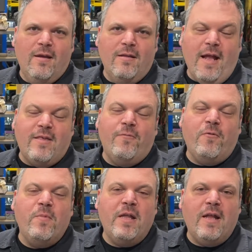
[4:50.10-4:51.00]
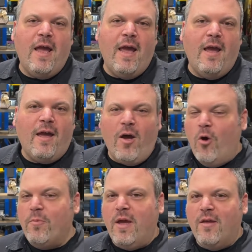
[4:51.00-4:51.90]
That's it for me today.
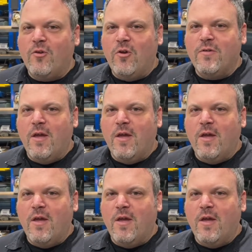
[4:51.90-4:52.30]
Hope you guys learned